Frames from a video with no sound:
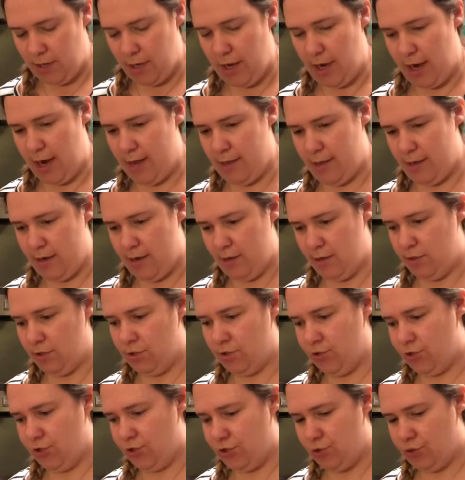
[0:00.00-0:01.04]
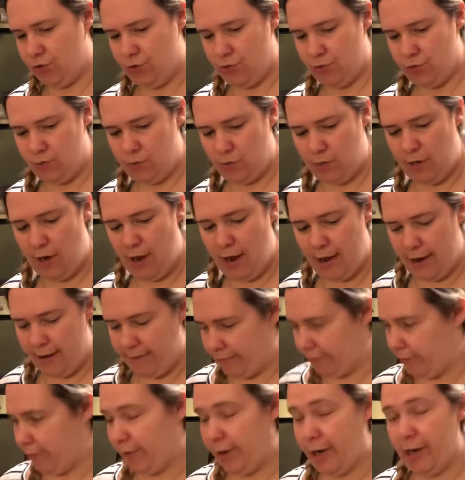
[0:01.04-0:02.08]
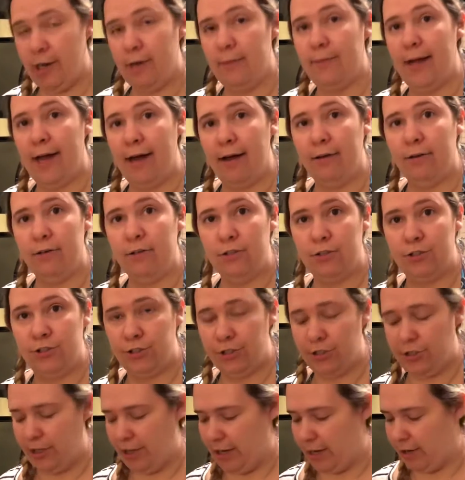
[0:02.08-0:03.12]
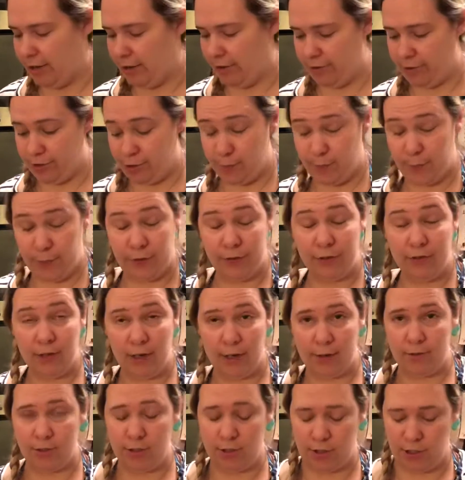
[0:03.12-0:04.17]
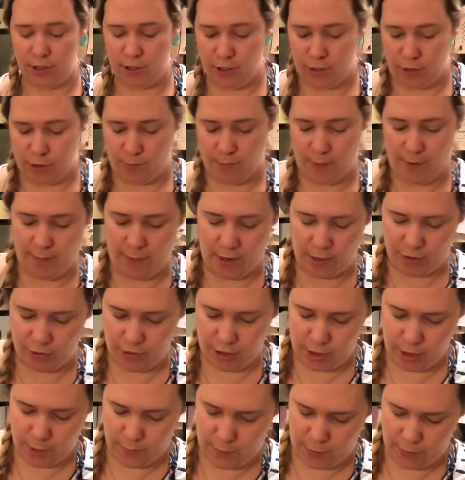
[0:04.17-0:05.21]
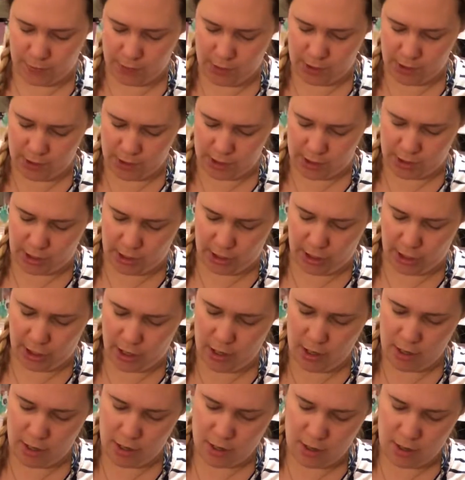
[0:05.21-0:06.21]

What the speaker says: And then to not have to worry about dirtying another spoon, I'm just going to use my measuring spoon to stir.